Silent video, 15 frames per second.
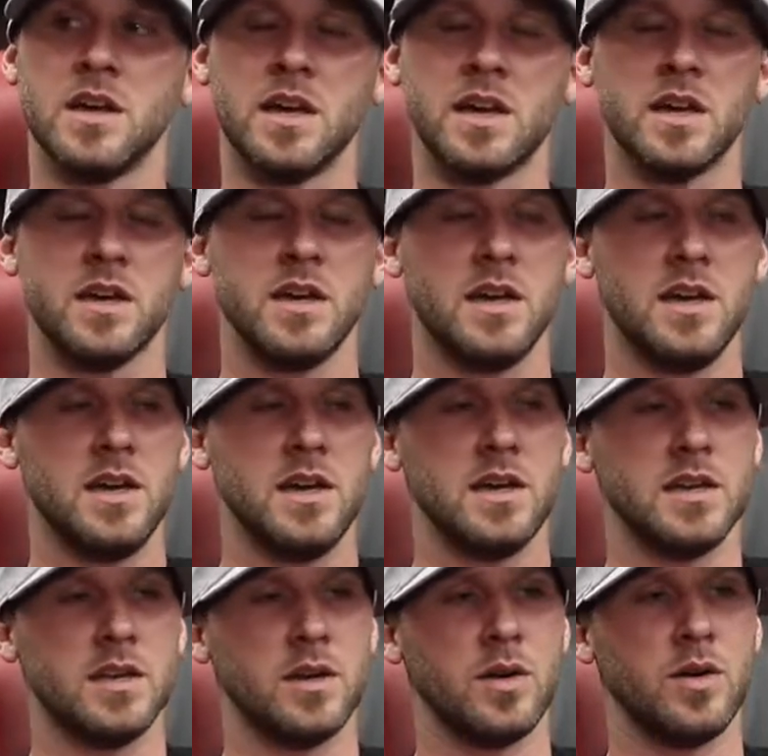Like,
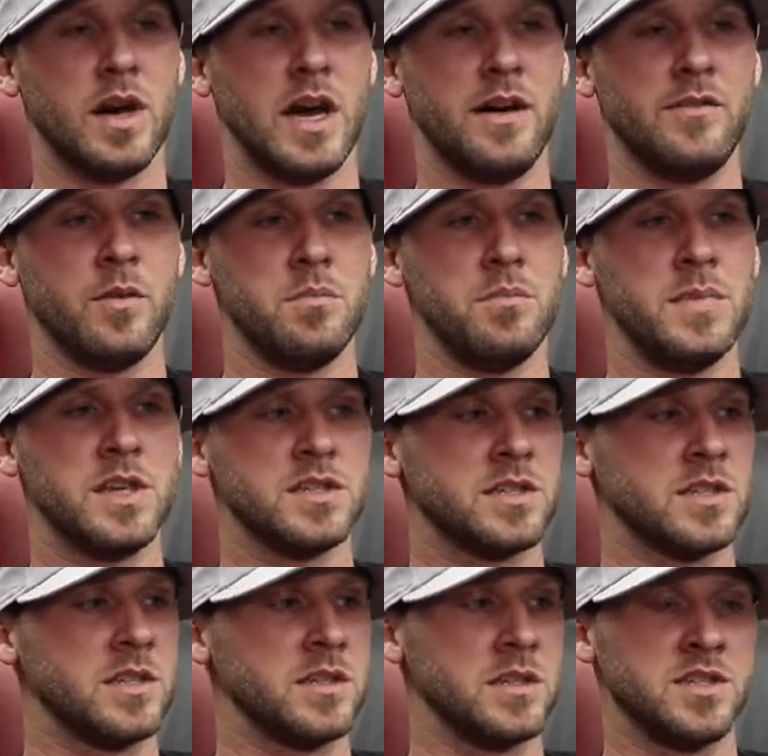you know, I have a
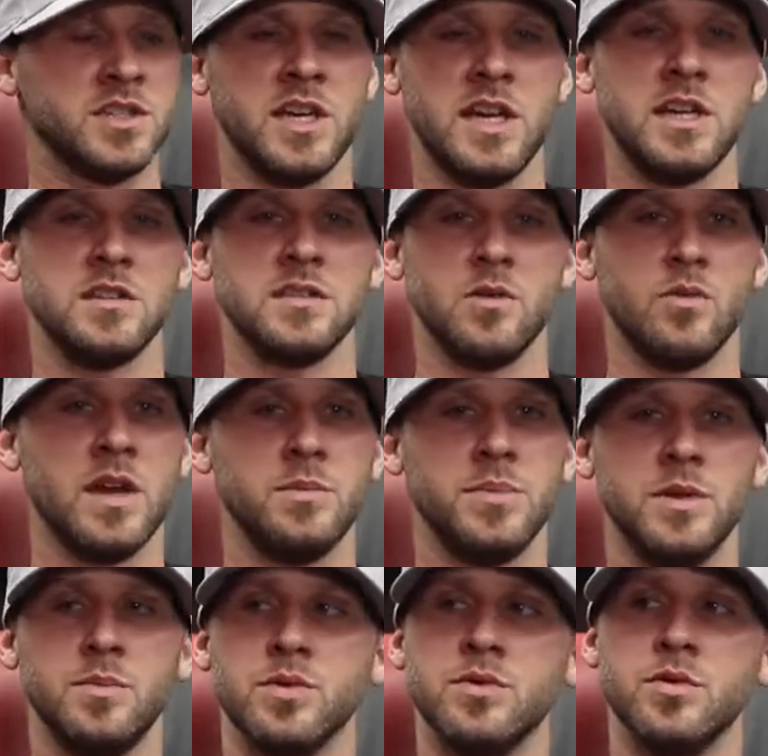mission to change the way
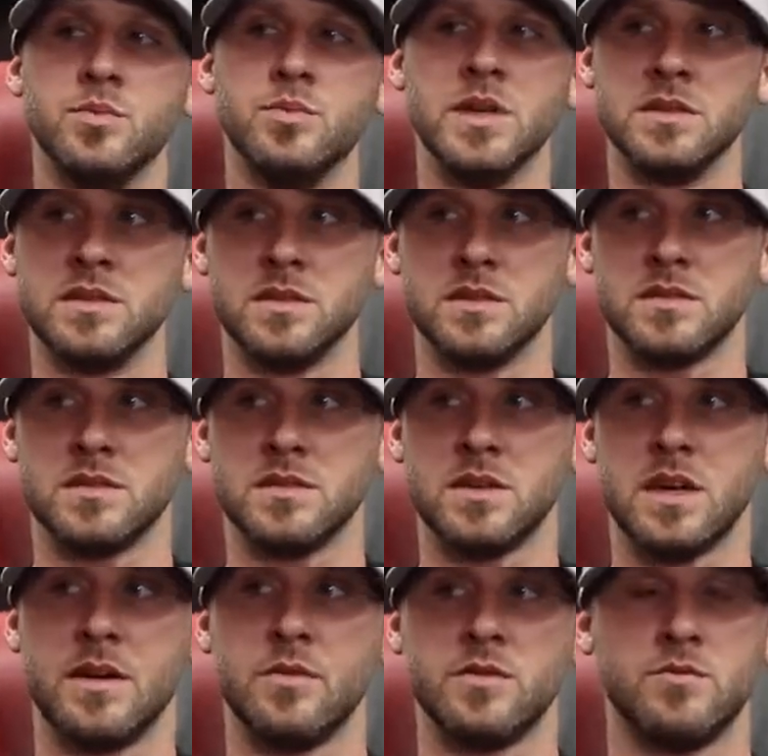people do business.
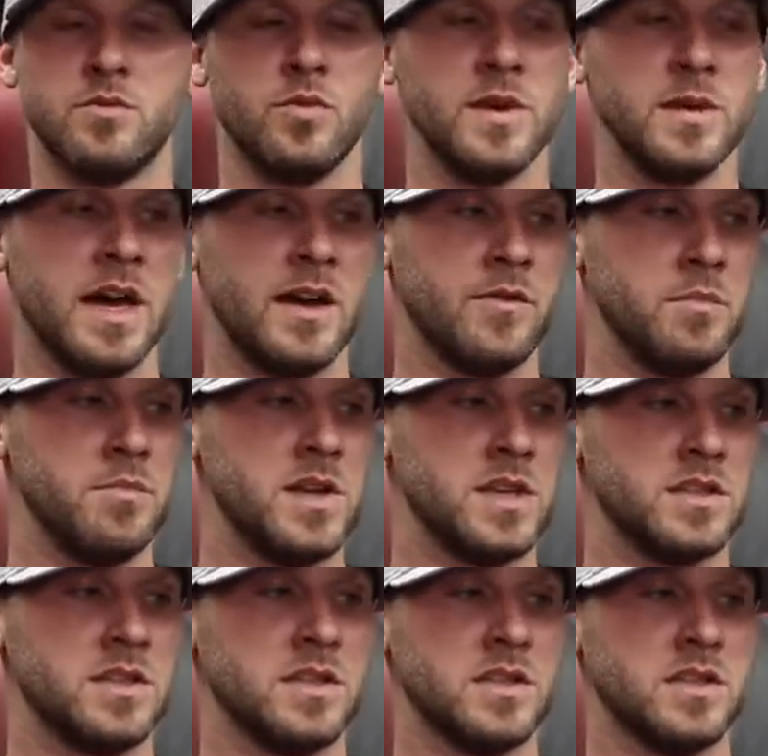I have a
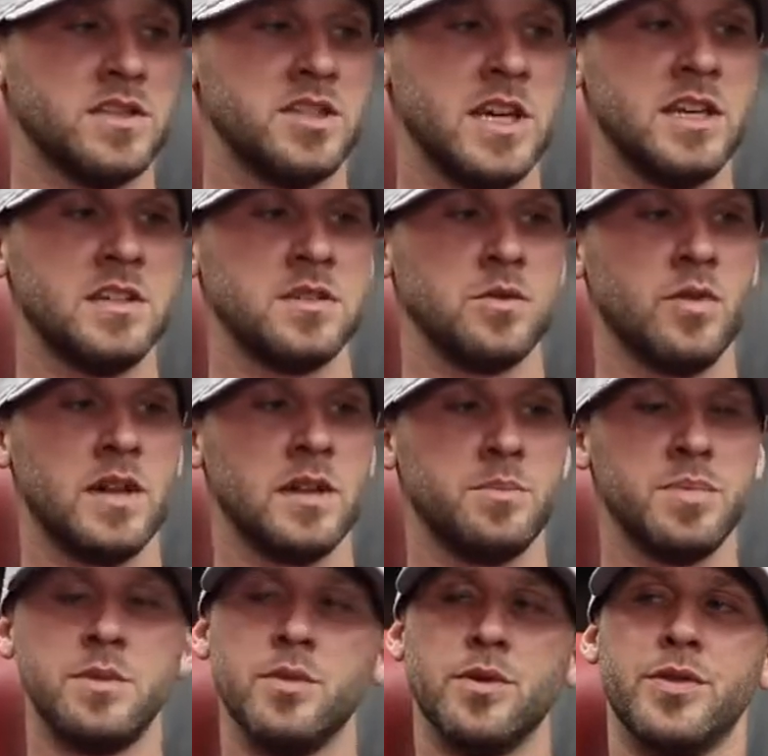mission to change the way
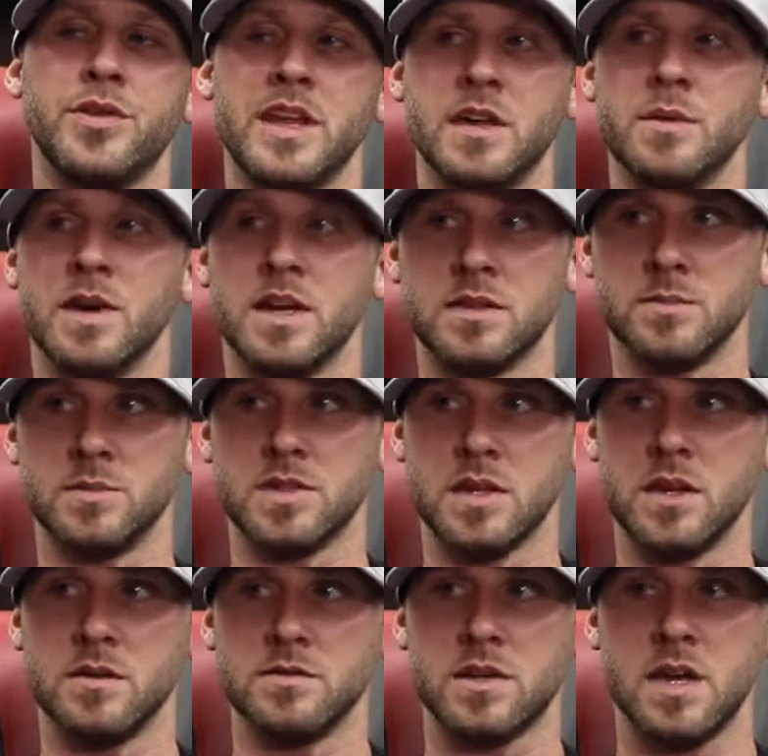that people think about
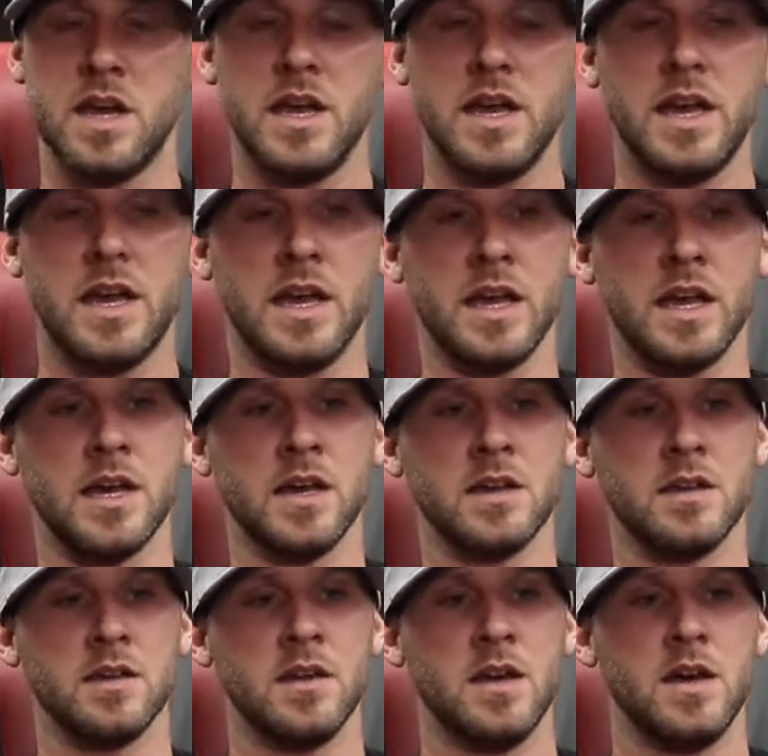themselves.
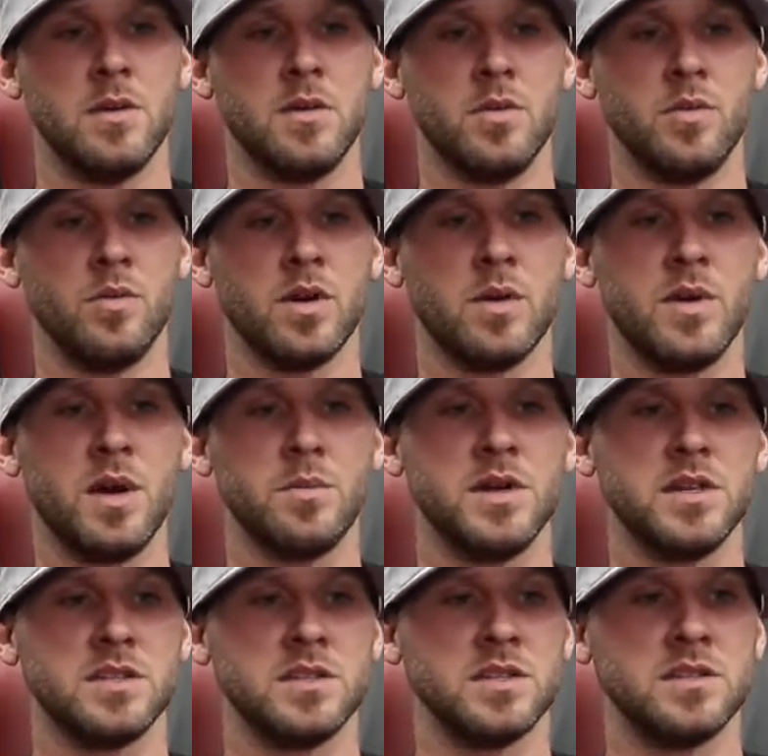And one of my
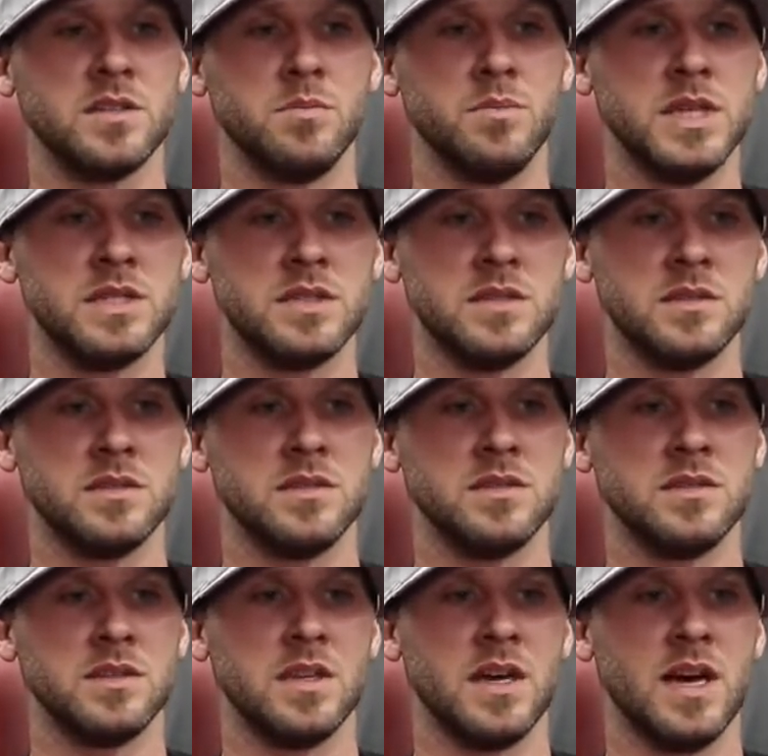missions in business
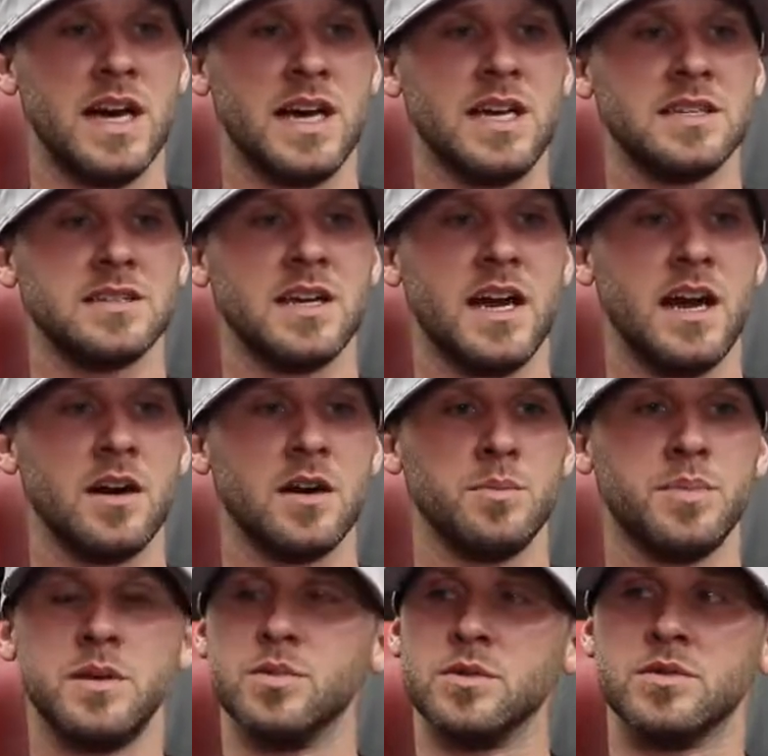is that I get tired
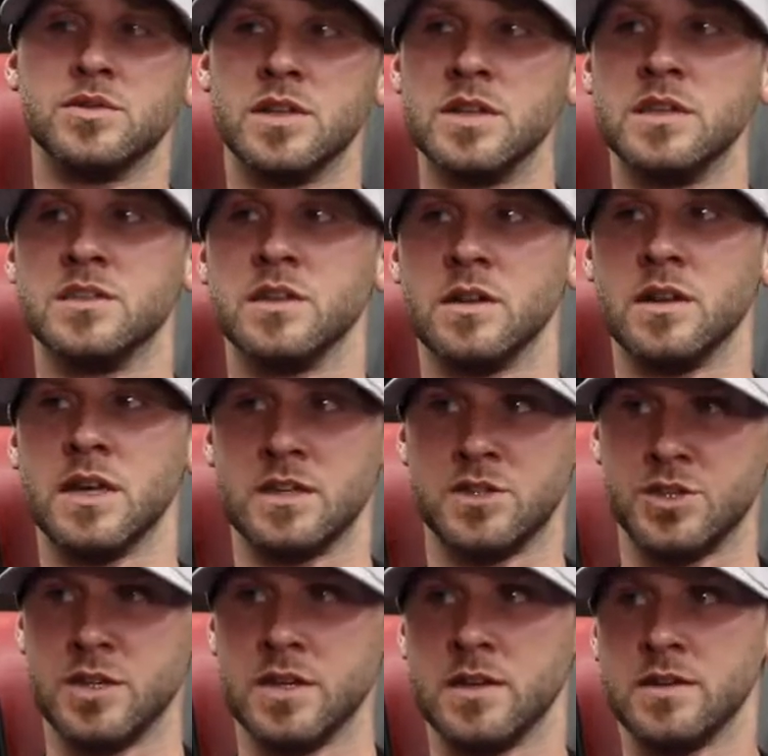of people treating each other like
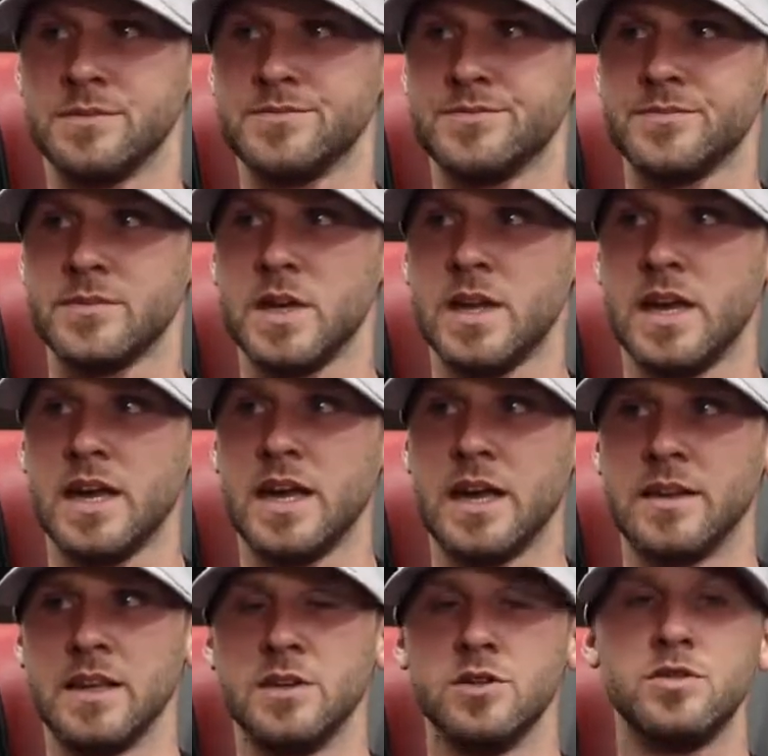shit.
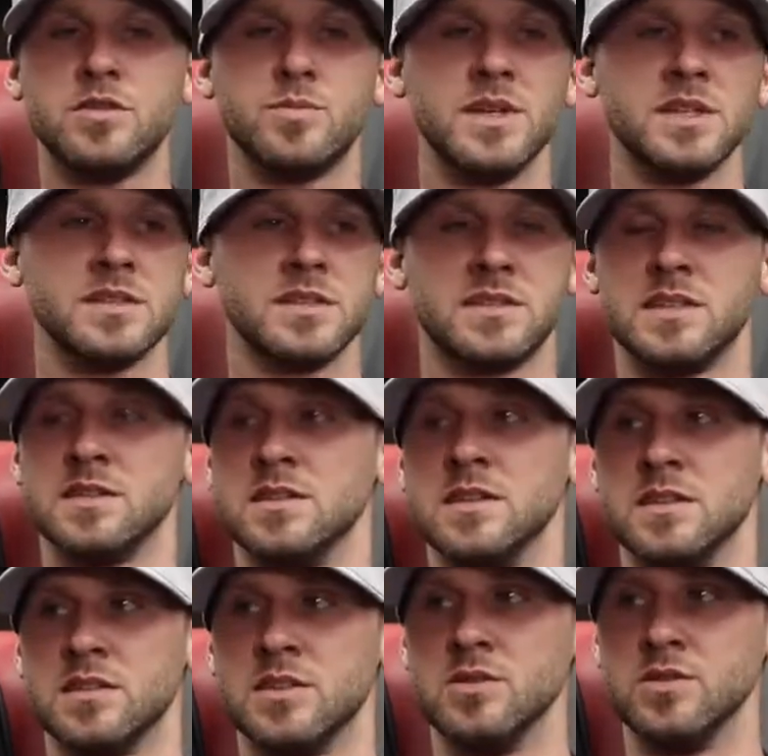And they use business as
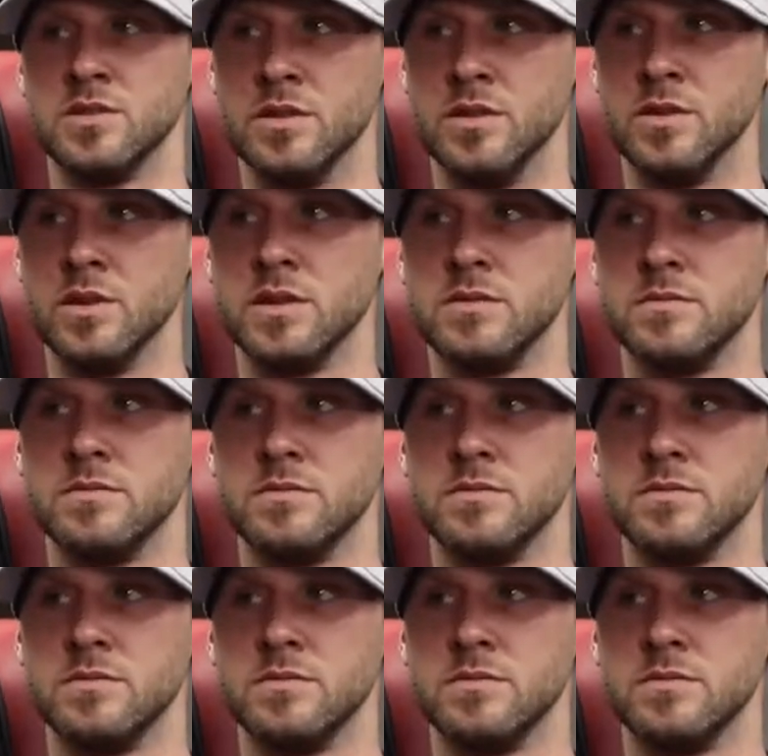the excuse to do it.